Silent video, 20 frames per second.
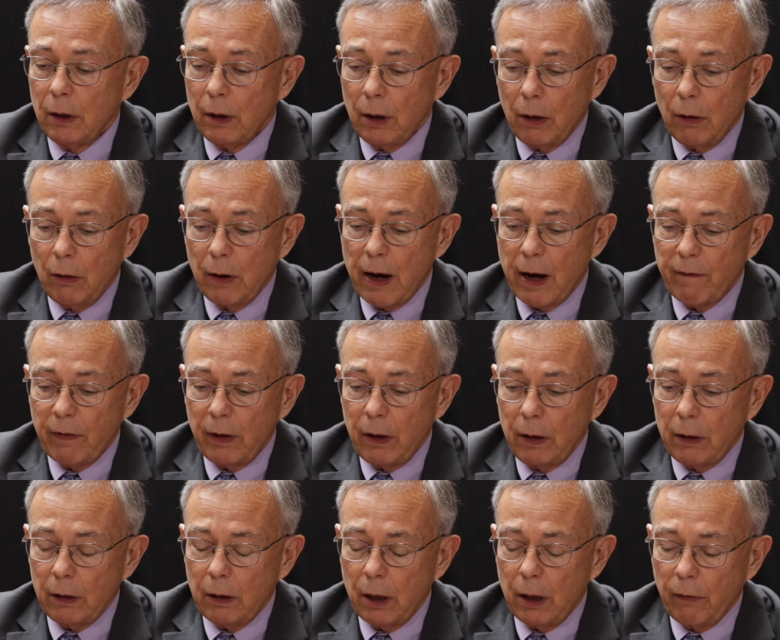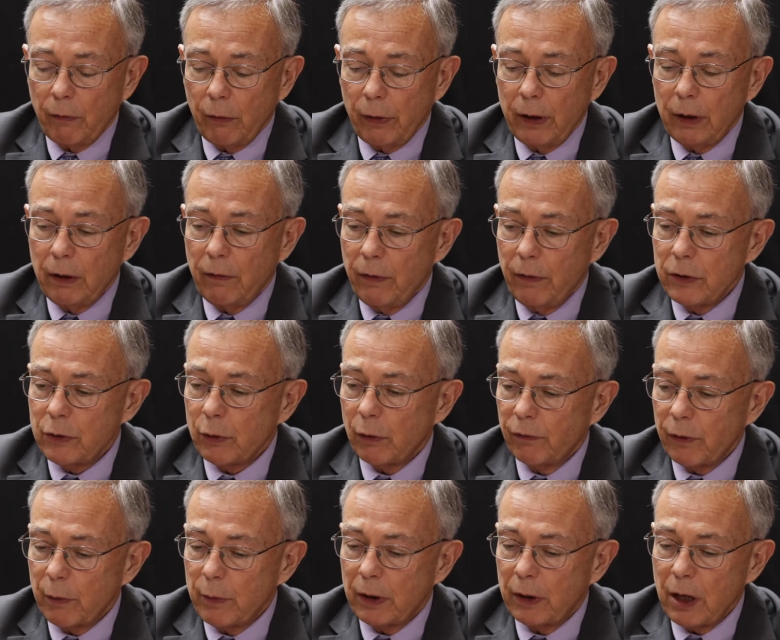every individual
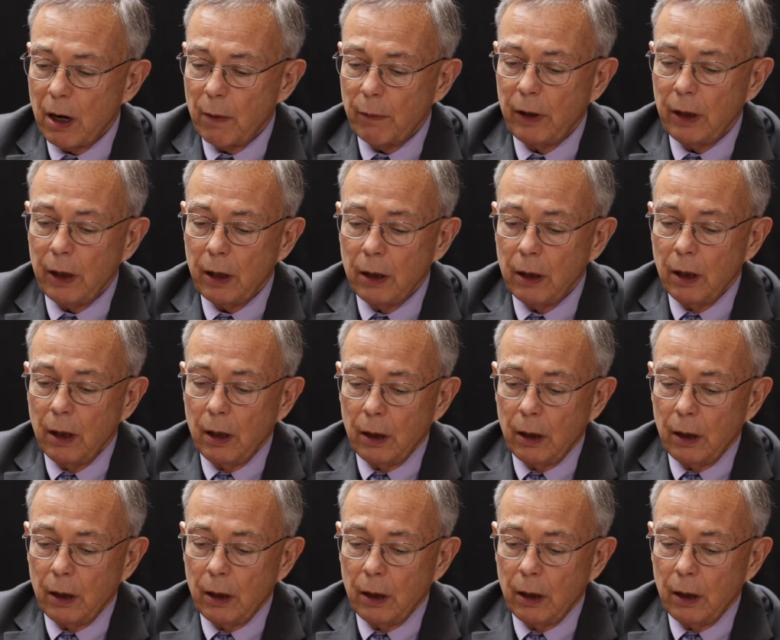from a company